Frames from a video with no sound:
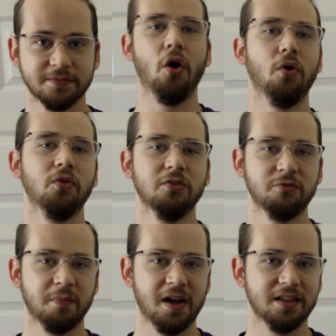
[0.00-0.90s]
All of
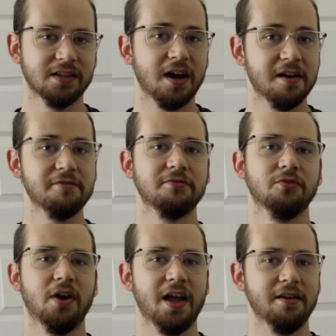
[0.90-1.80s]
my life,
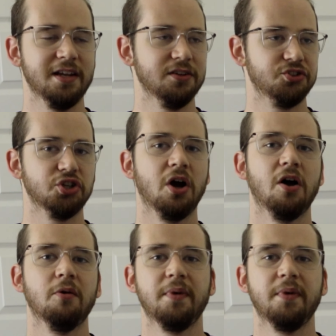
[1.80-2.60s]
any job,